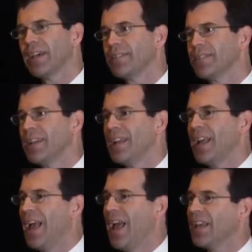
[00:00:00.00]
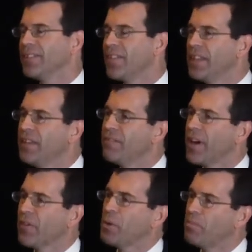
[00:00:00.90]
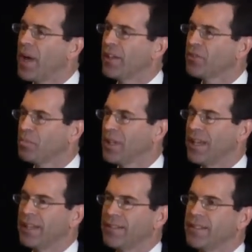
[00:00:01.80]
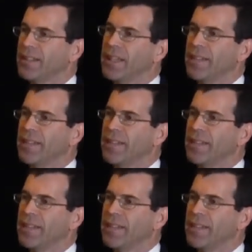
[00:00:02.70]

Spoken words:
us as the very best place